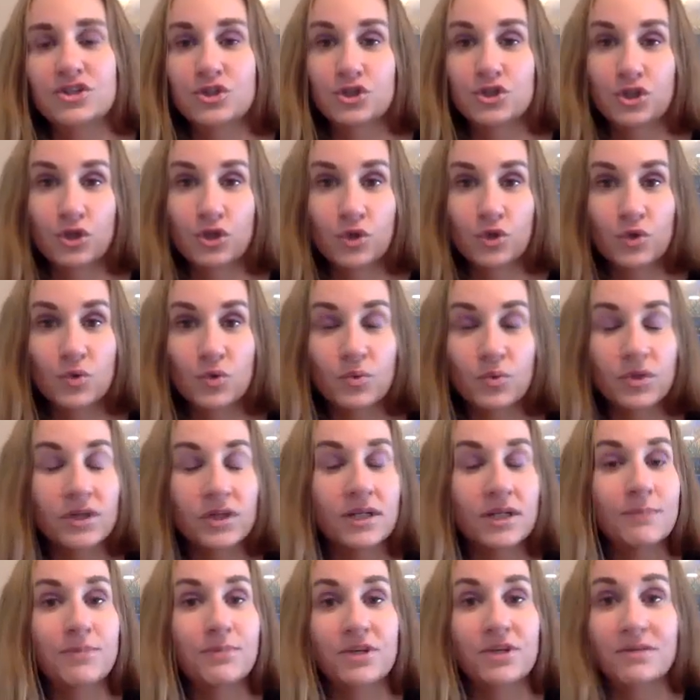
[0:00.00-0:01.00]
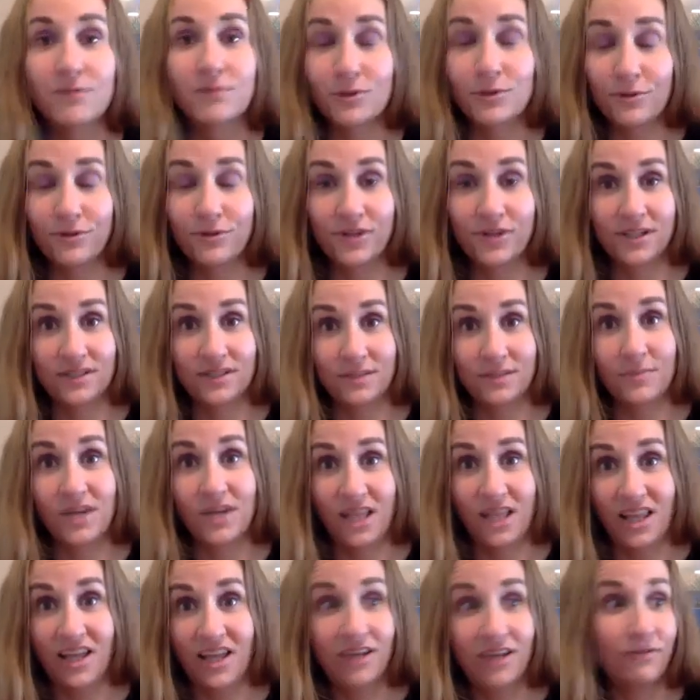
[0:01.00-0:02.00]
so two really pivotal things in
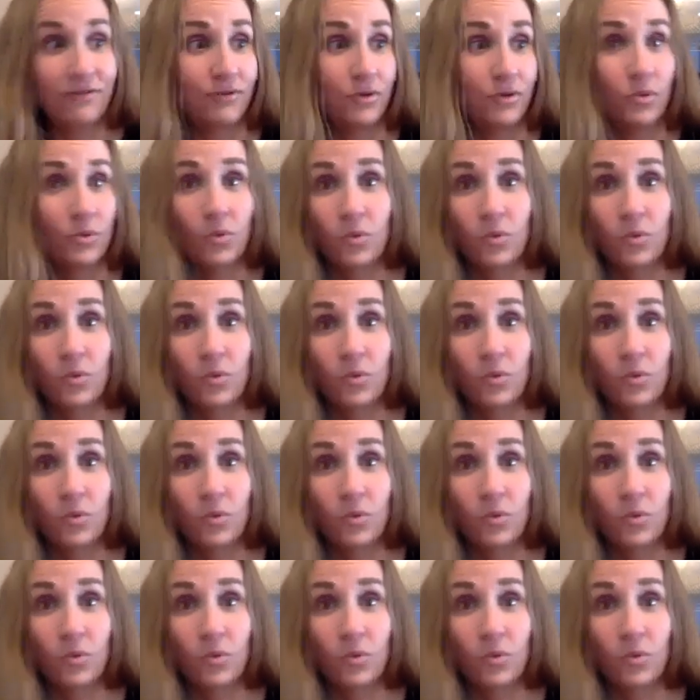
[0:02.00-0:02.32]
my life.